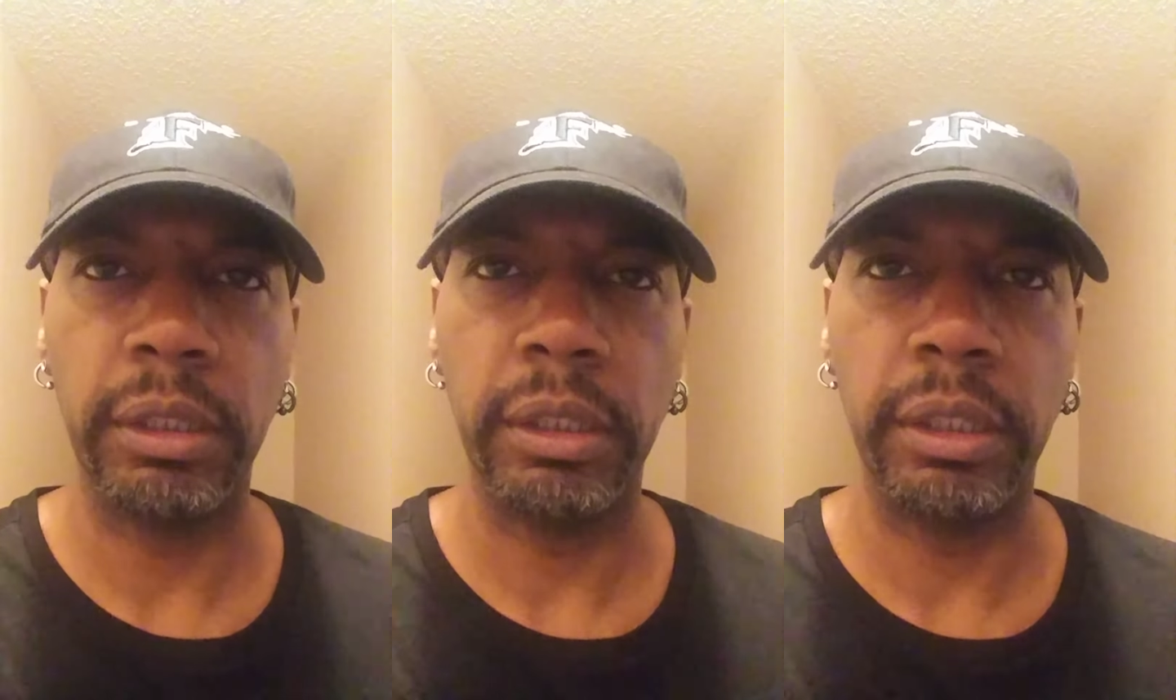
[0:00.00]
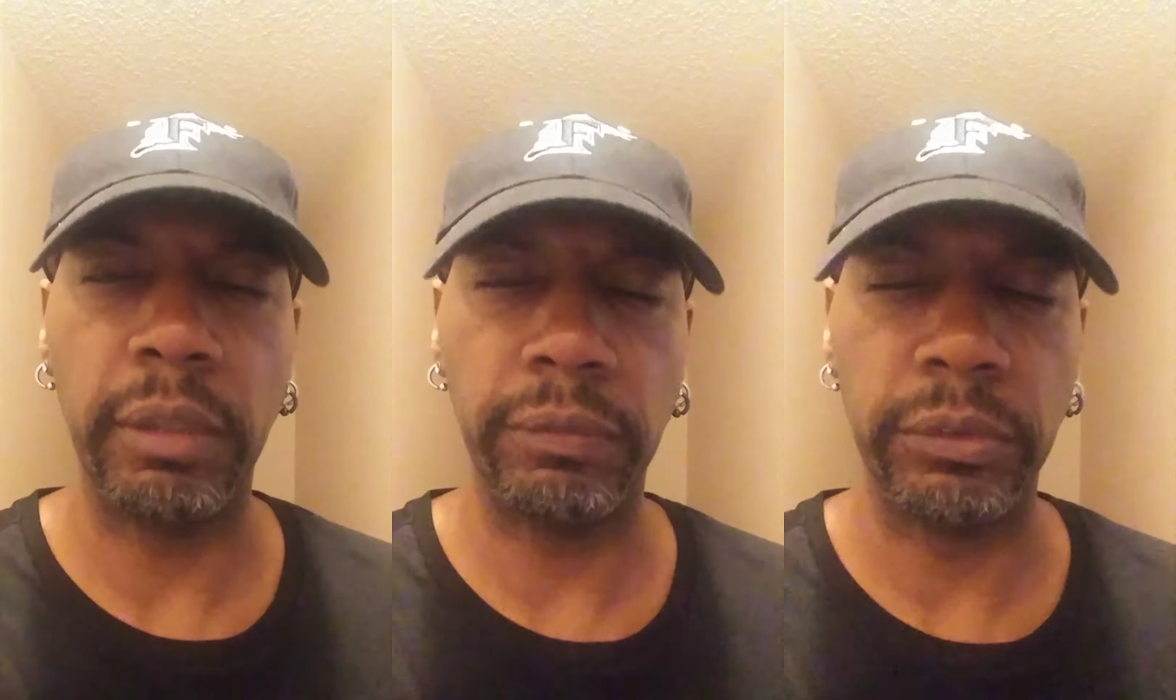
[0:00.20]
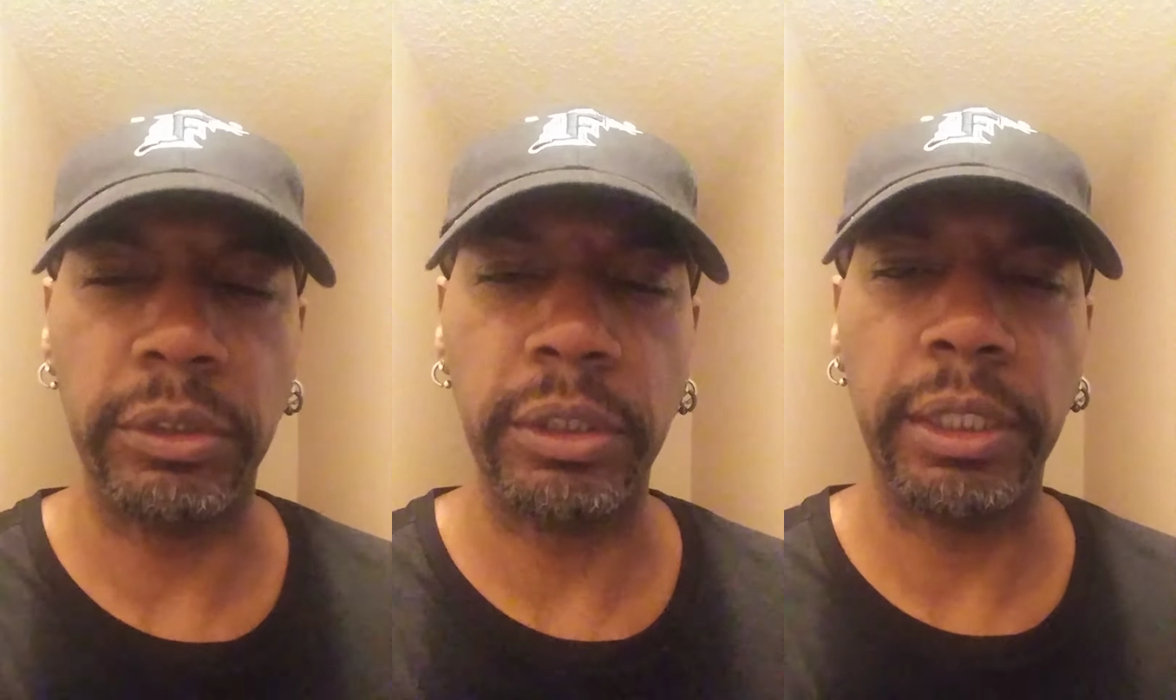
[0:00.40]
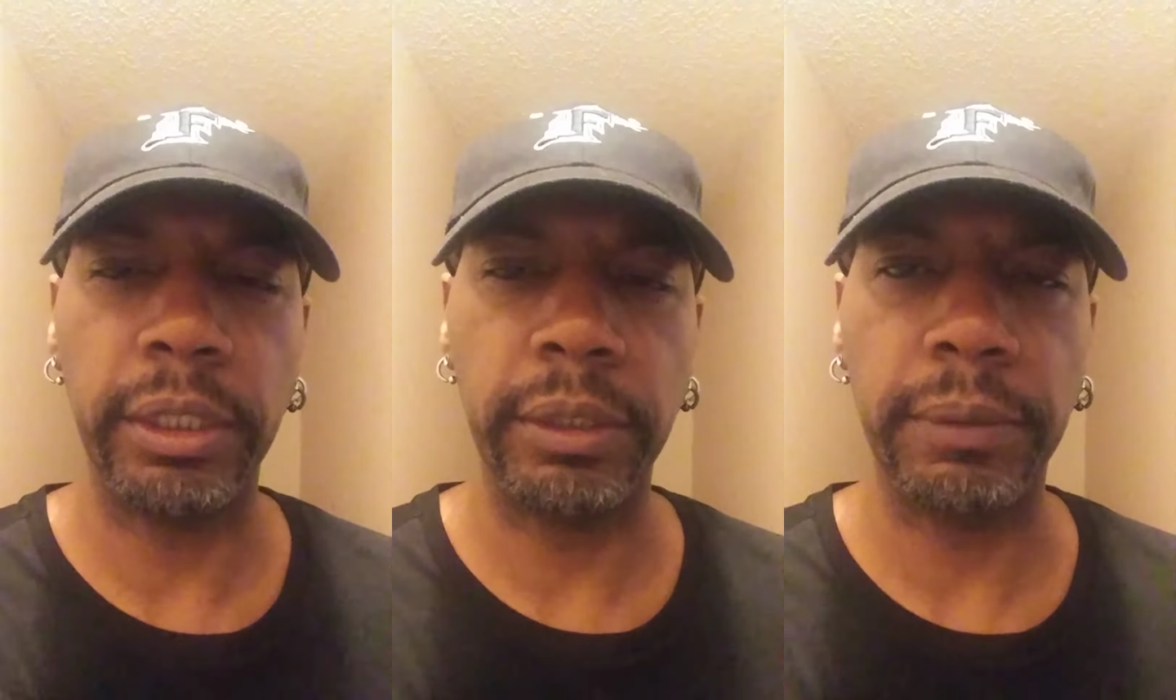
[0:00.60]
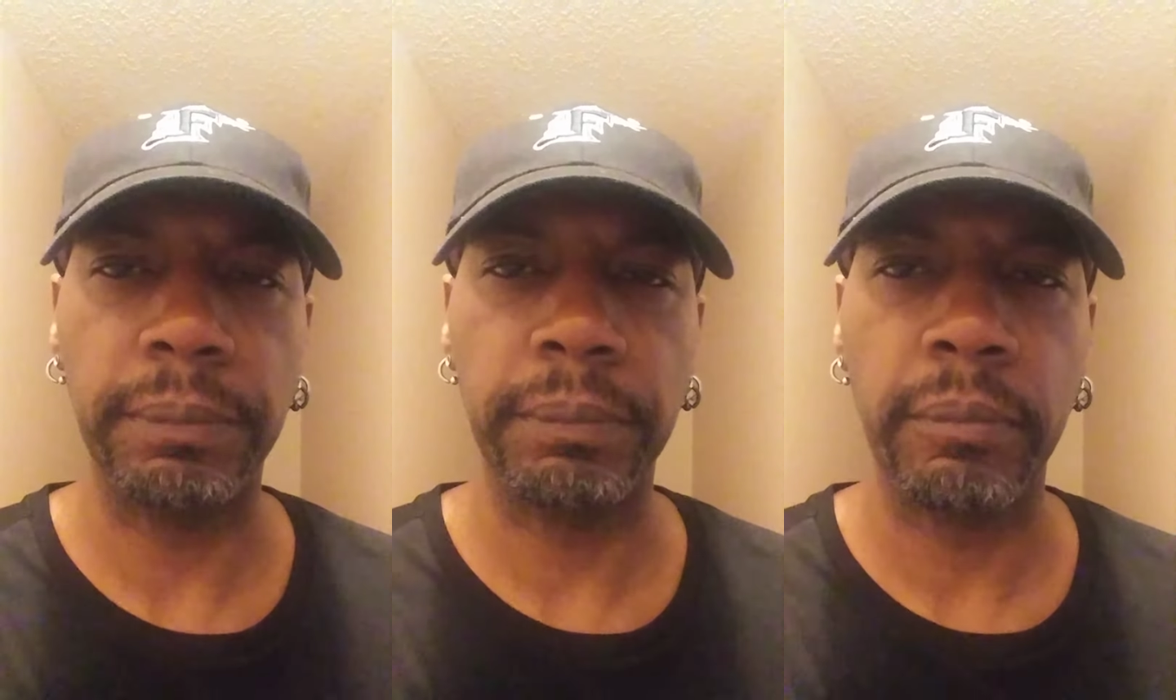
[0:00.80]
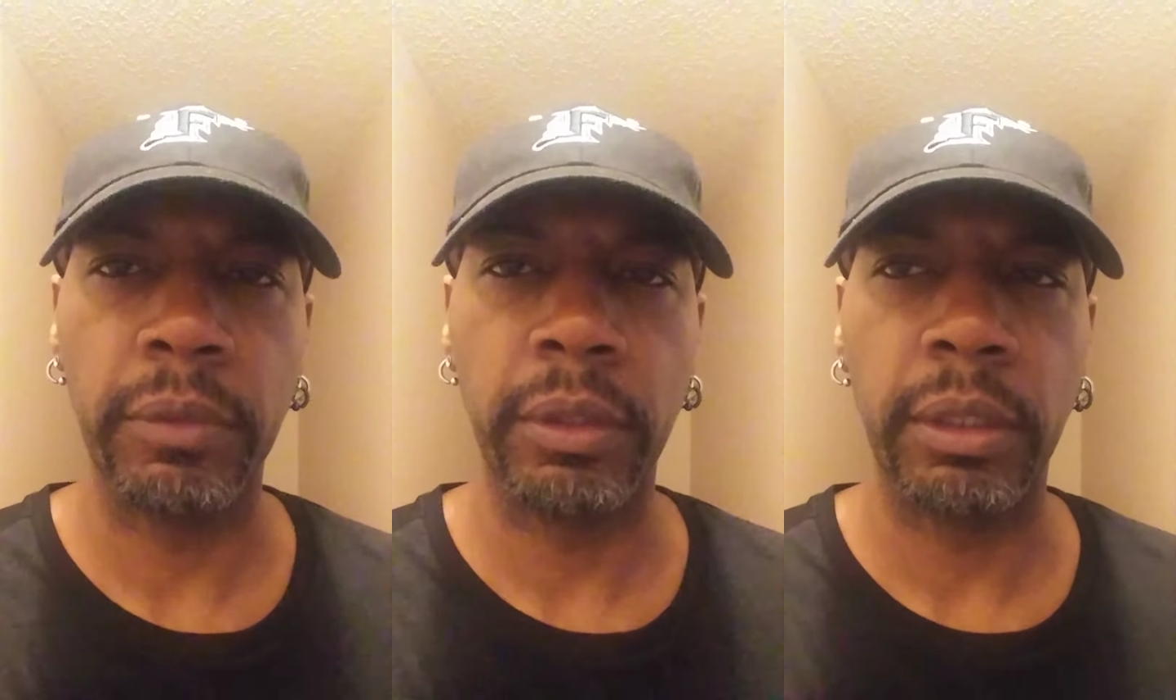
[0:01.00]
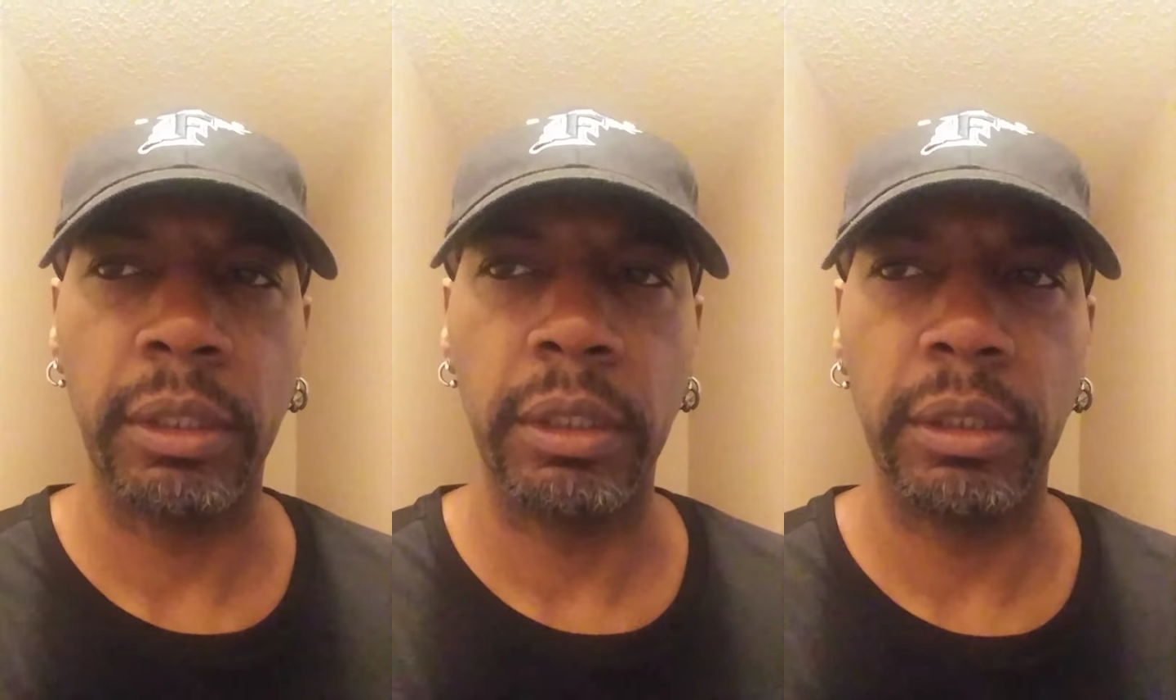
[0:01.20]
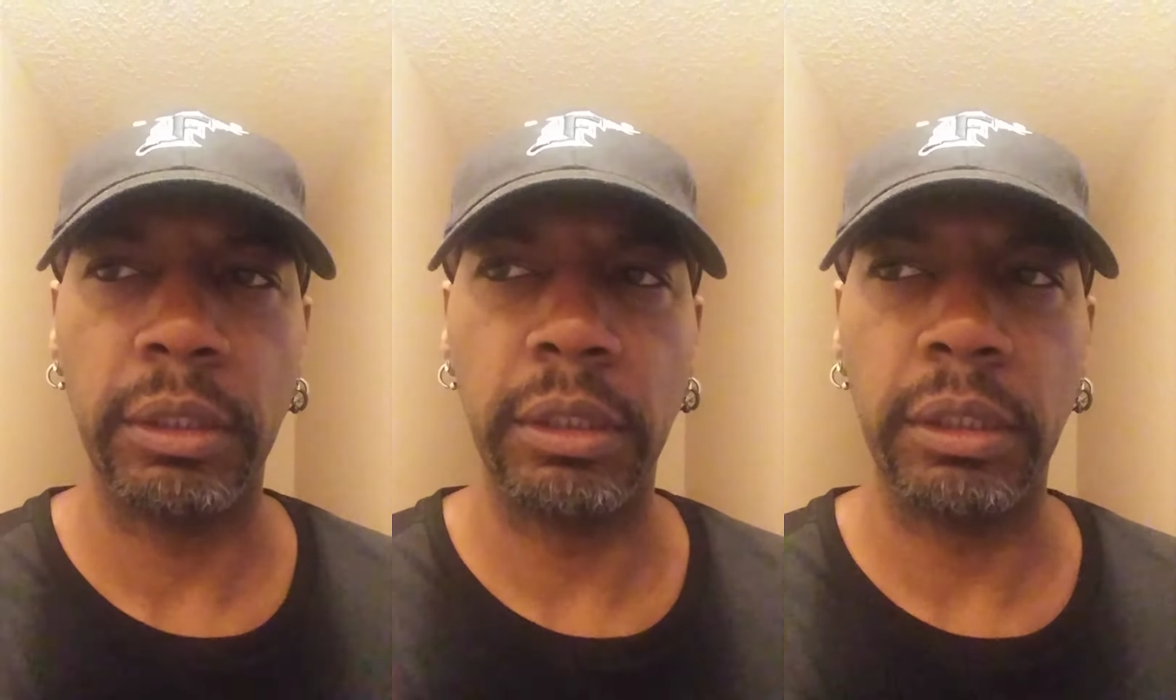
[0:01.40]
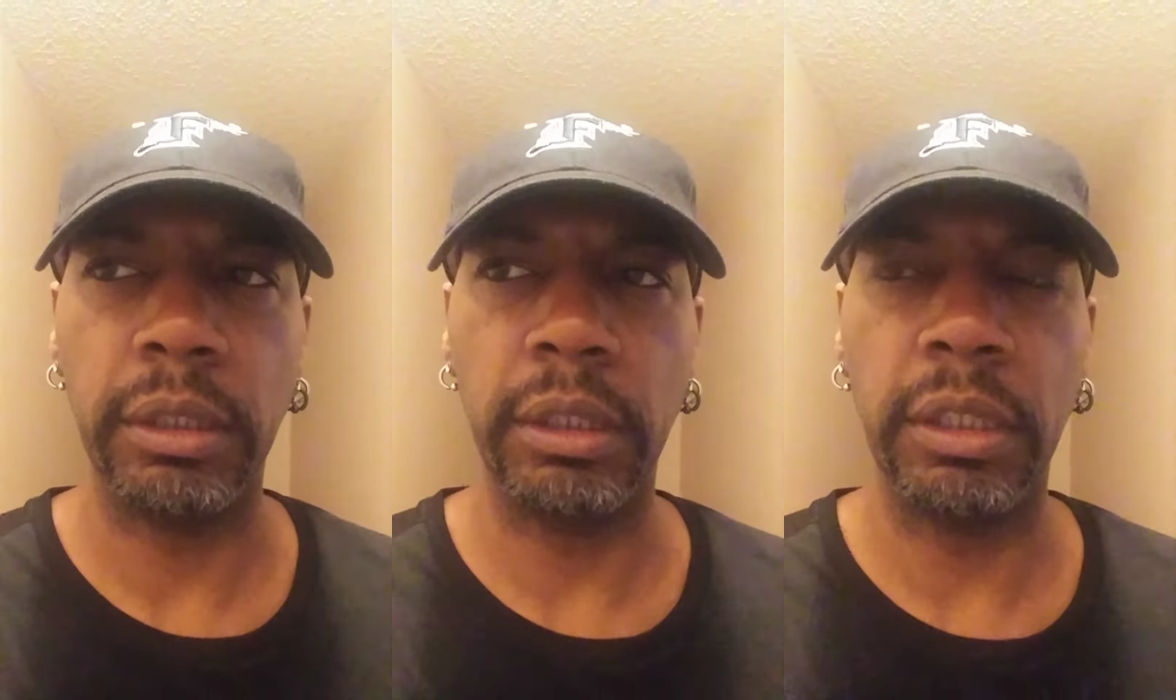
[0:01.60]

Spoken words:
ever taken. The